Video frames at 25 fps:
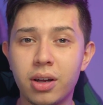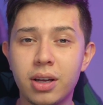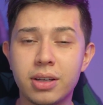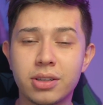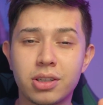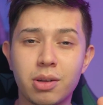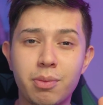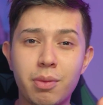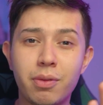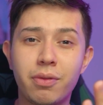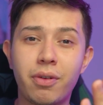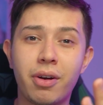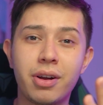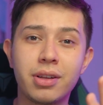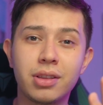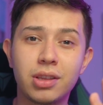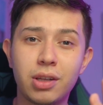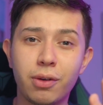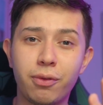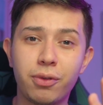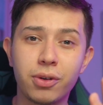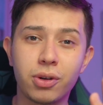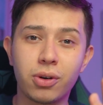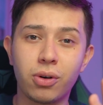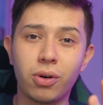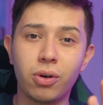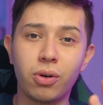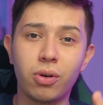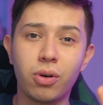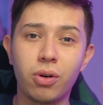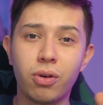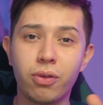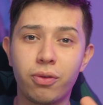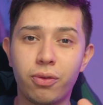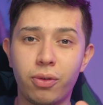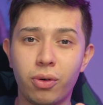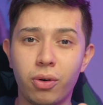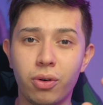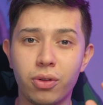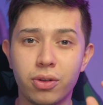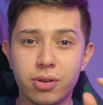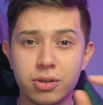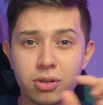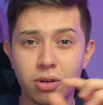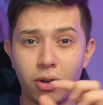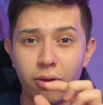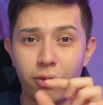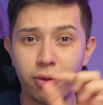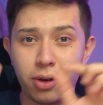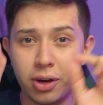it's going to be very difficult for the
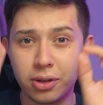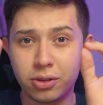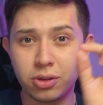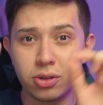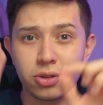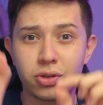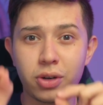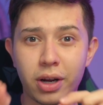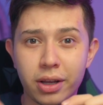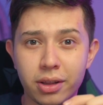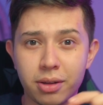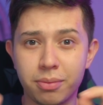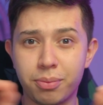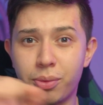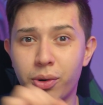software to track the